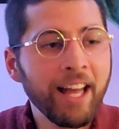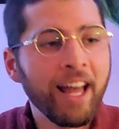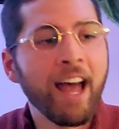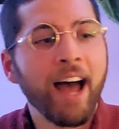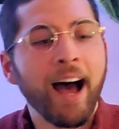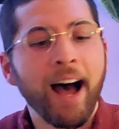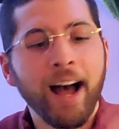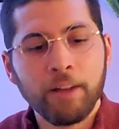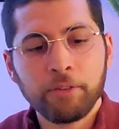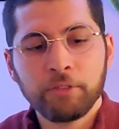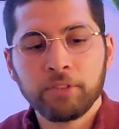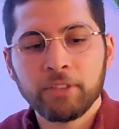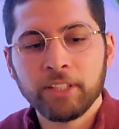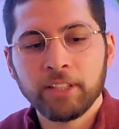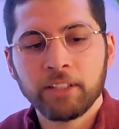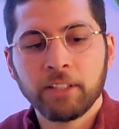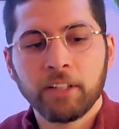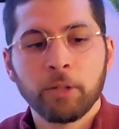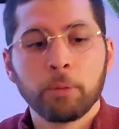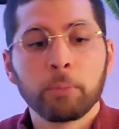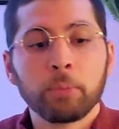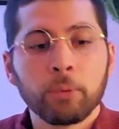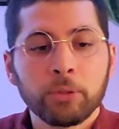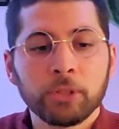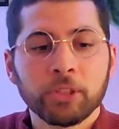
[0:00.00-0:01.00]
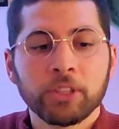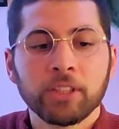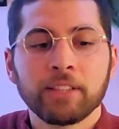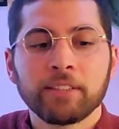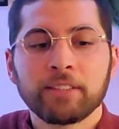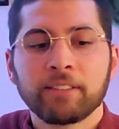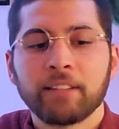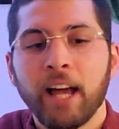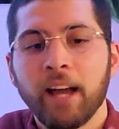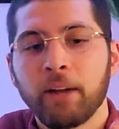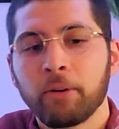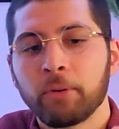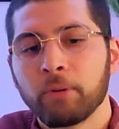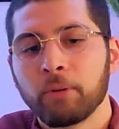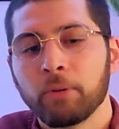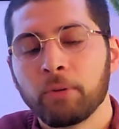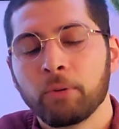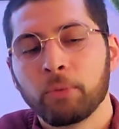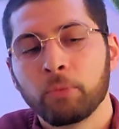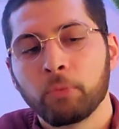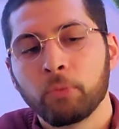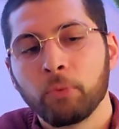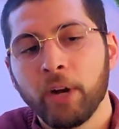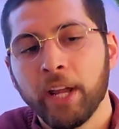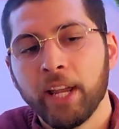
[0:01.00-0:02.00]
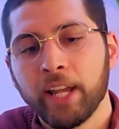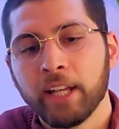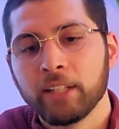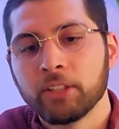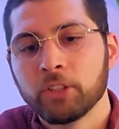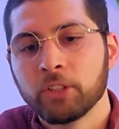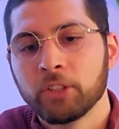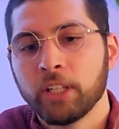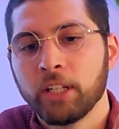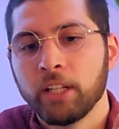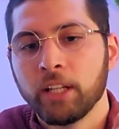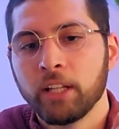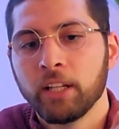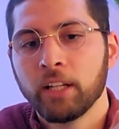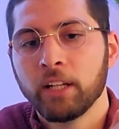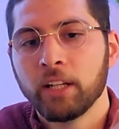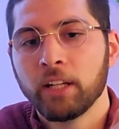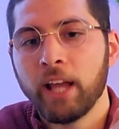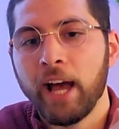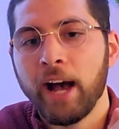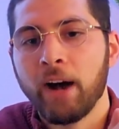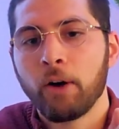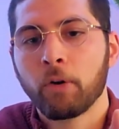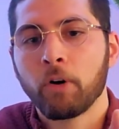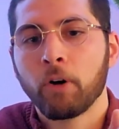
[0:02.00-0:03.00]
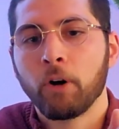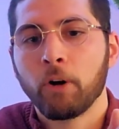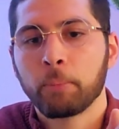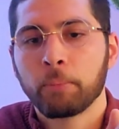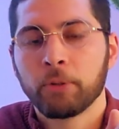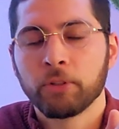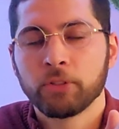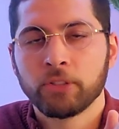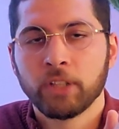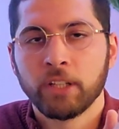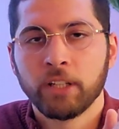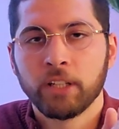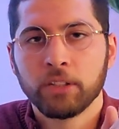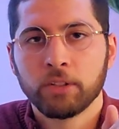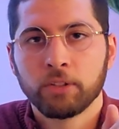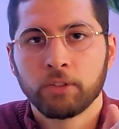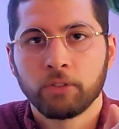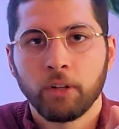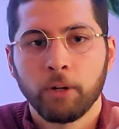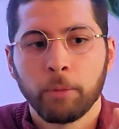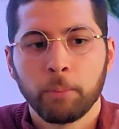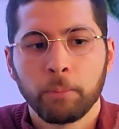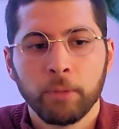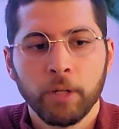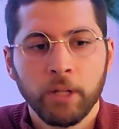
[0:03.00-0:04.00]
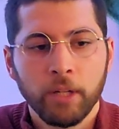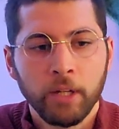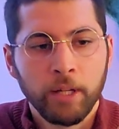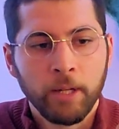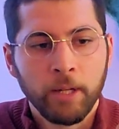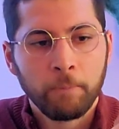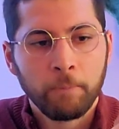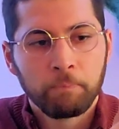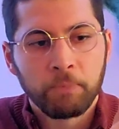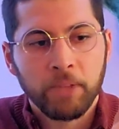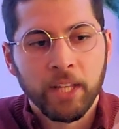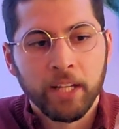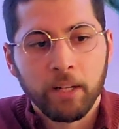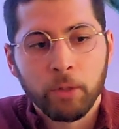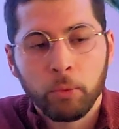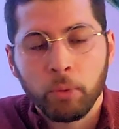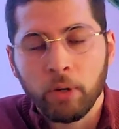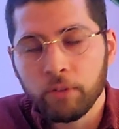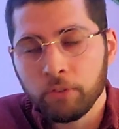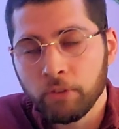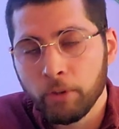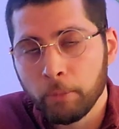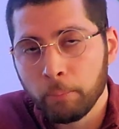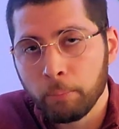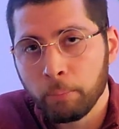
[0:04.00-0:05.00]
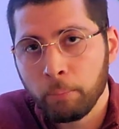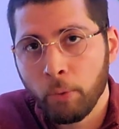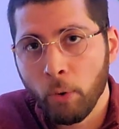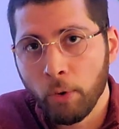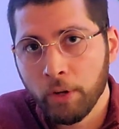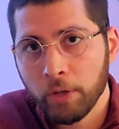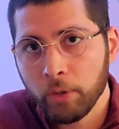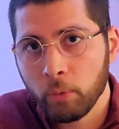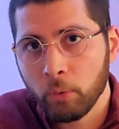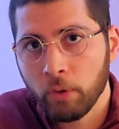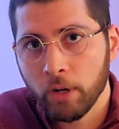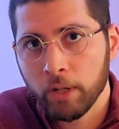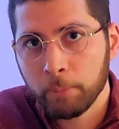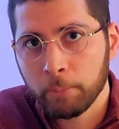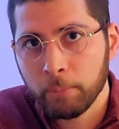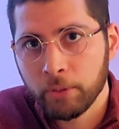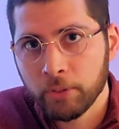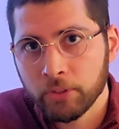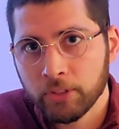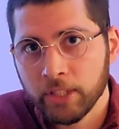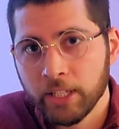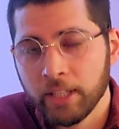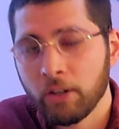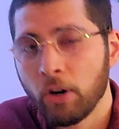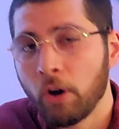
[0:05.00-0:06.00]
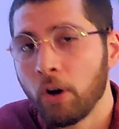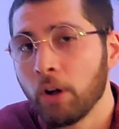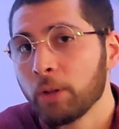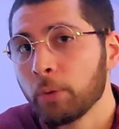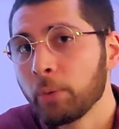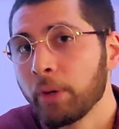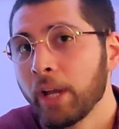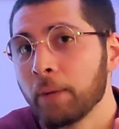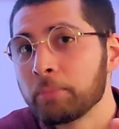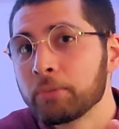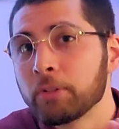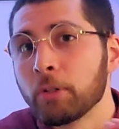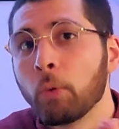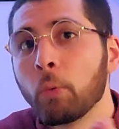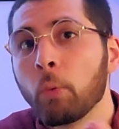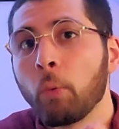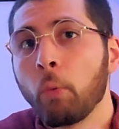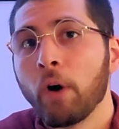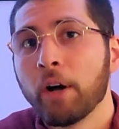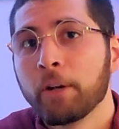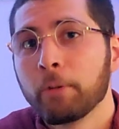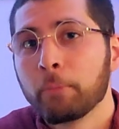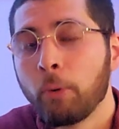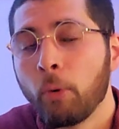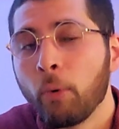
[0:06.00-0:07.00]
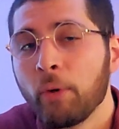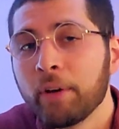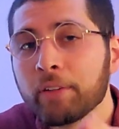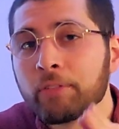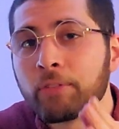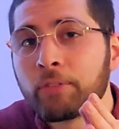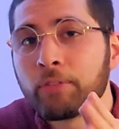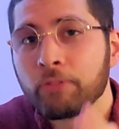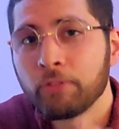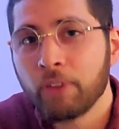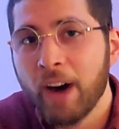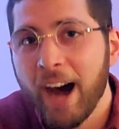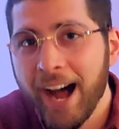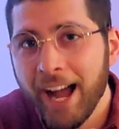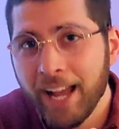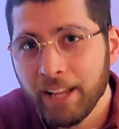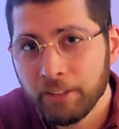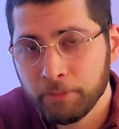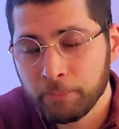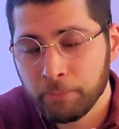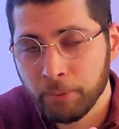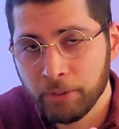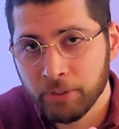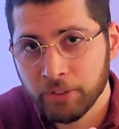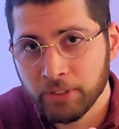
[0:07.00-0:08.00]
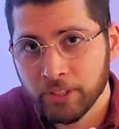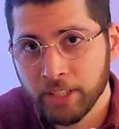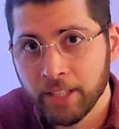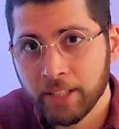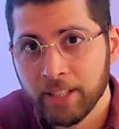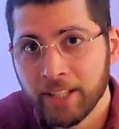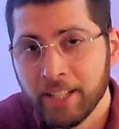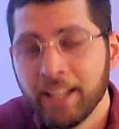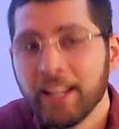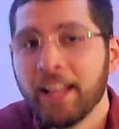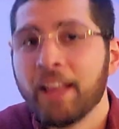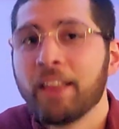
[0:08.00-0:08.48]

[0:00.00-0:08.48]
I've seen kombuchas that range in alcohol percentage from anywhere from 0.1% all the way up to 1.5%.